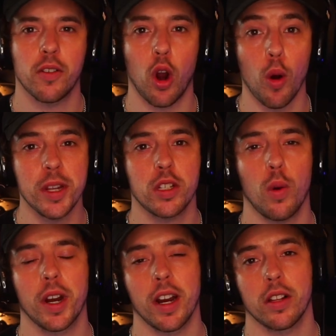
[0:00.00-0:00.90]
for
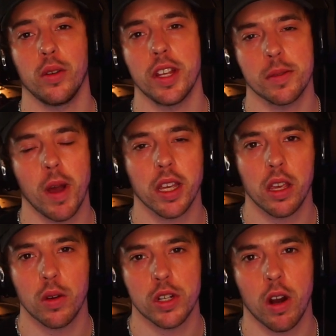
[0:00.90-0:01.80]
Obito, we're going to include his
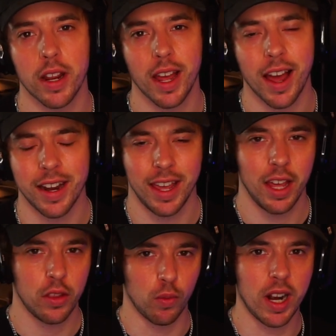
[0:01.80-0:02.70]
Mangekyo
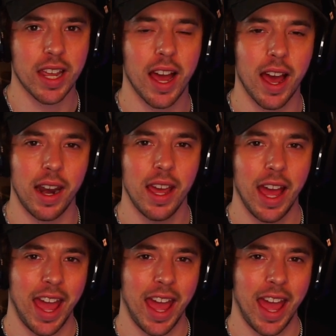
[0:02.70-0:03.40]
Sharingan, the Rinnegan,